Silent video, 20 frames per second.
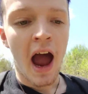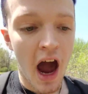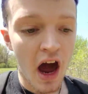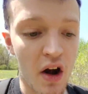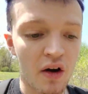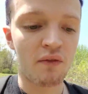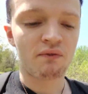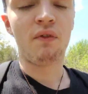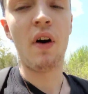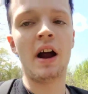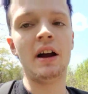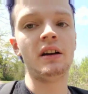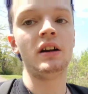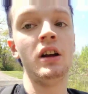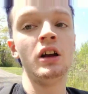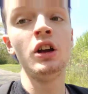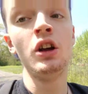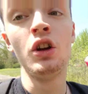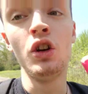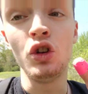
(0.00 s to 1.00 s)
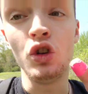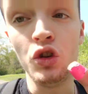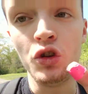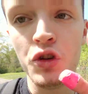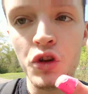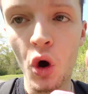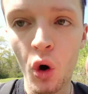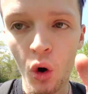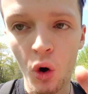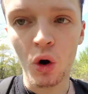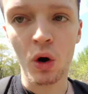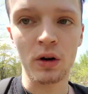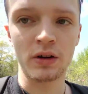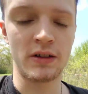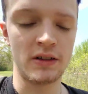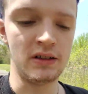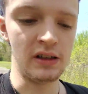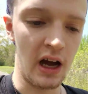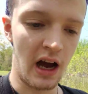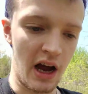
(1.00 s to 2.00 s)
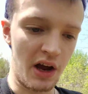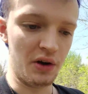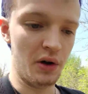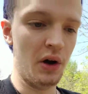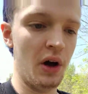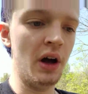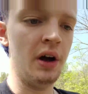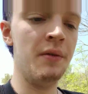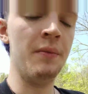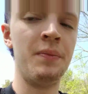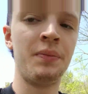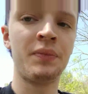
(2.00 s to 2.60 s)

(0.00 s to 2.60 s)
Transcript: how to find your style,